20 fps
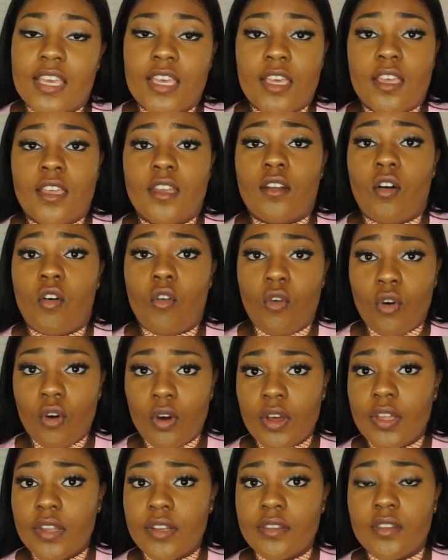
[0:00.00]
and
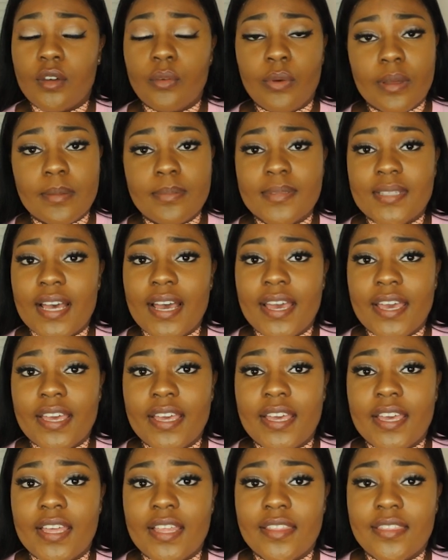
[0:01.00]
on the
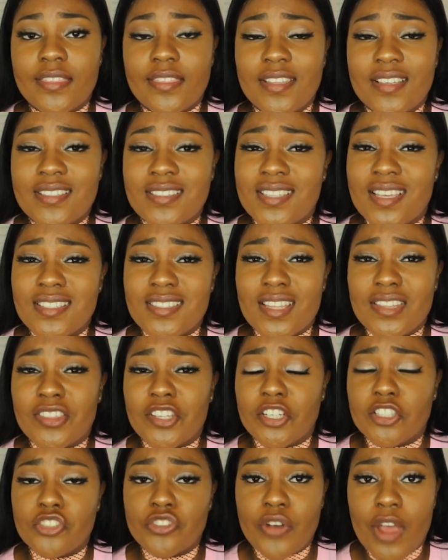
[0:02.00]
website it says that
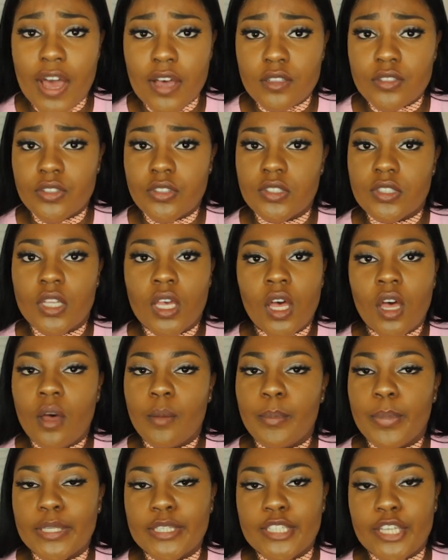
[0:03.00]
they're trousers
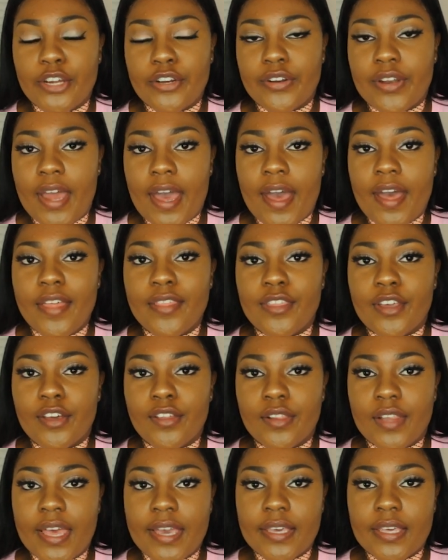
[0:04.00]
but they're not
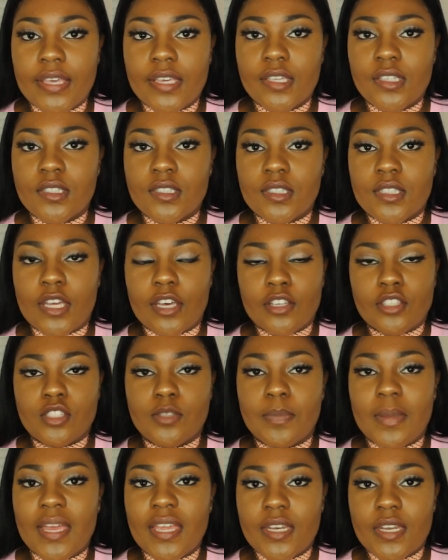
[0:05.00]
they're leggings they're
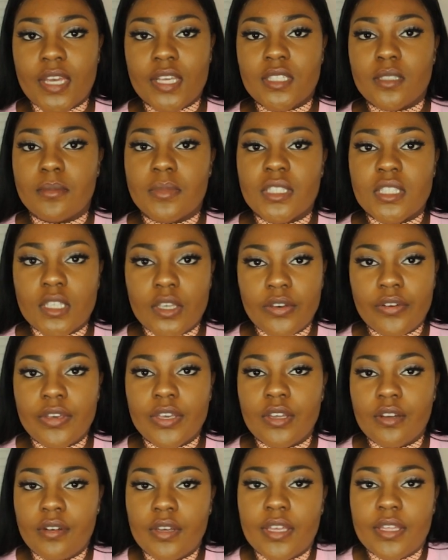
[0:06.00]
spandex
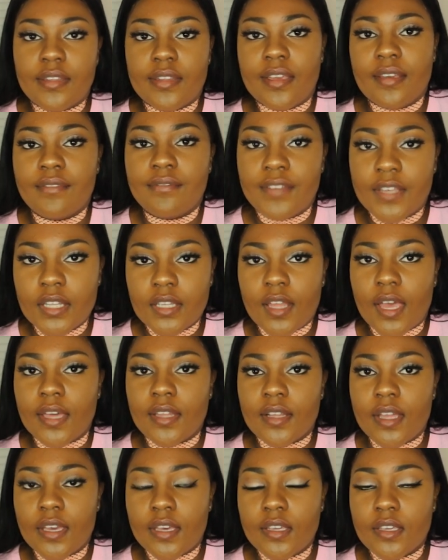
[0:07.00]
material and they fit
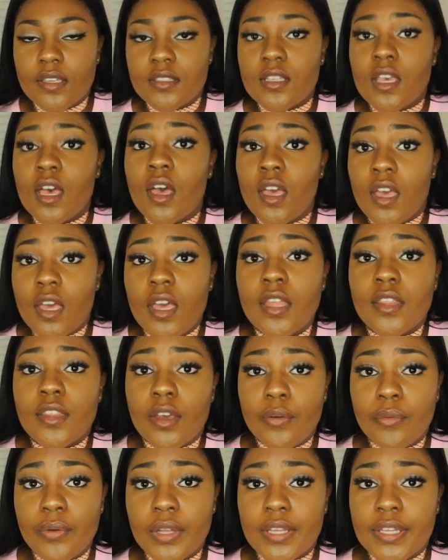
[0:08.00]
like leggings and
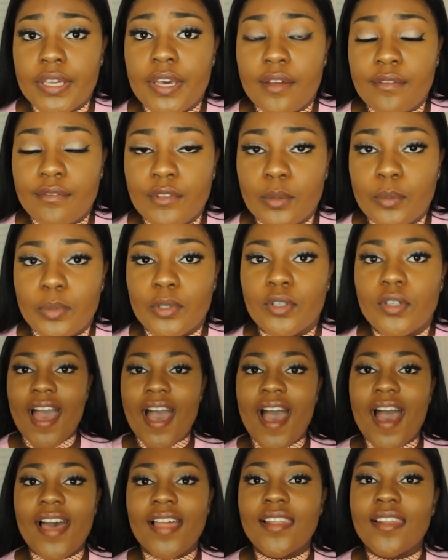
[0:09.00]
they're really comfortable
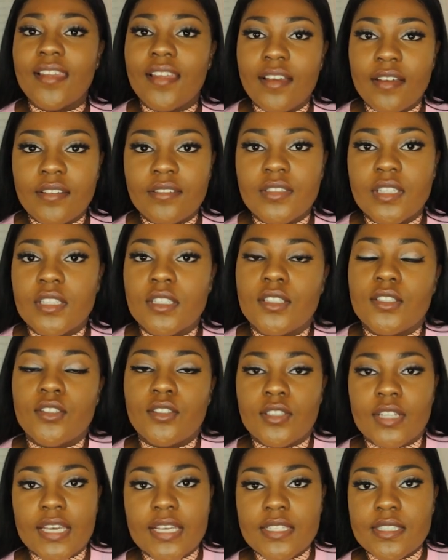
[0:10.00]
i love the
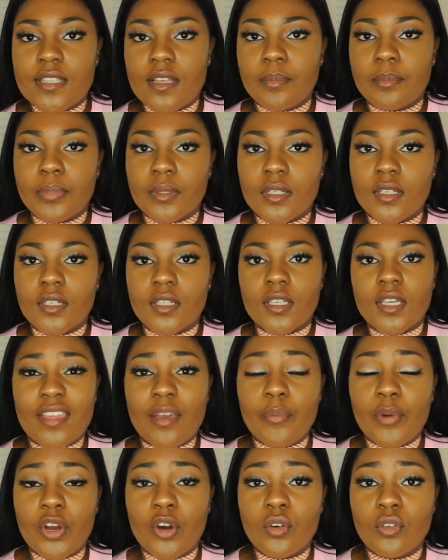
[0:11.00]
little lace up look
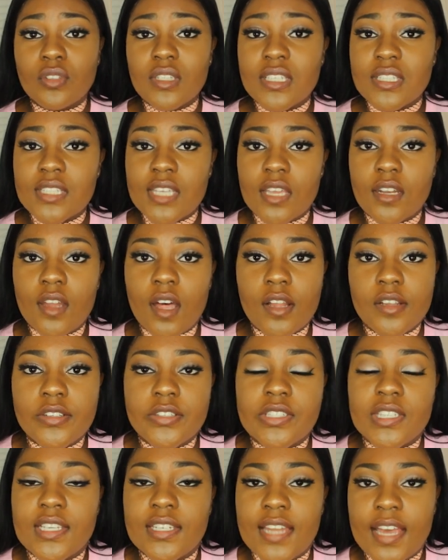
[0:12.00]
they were only
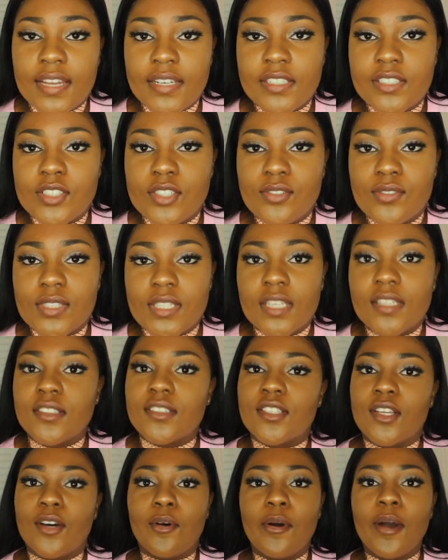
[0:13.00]
$10.92
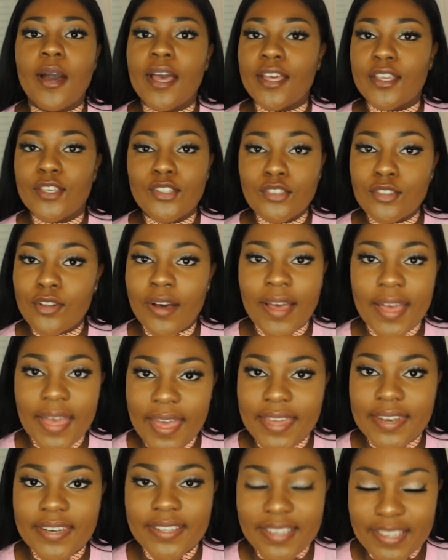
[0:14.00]
so you know i
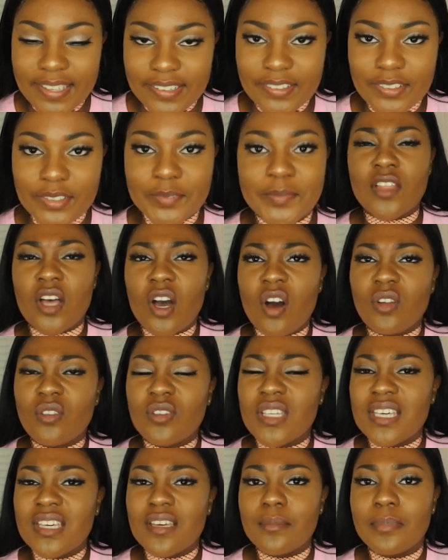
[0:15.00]
had to get them the
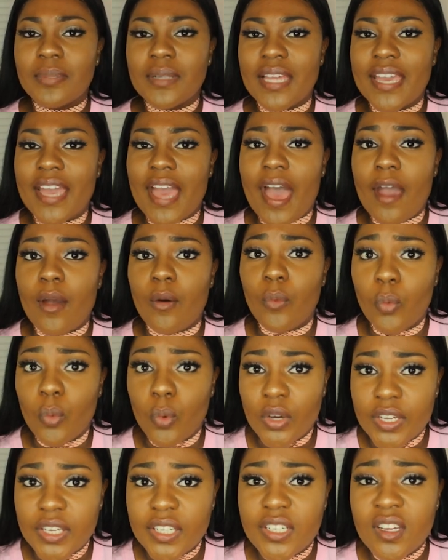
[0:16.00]
only complaint i
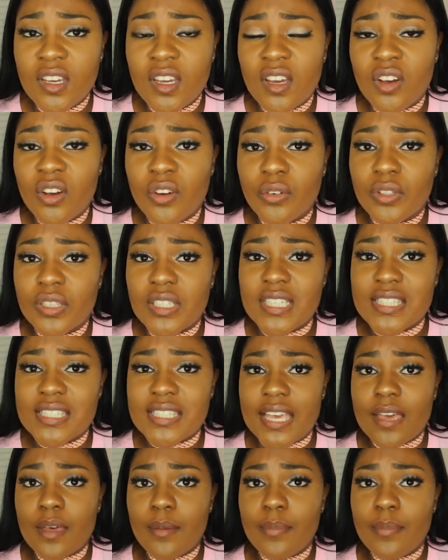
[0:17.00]
would really say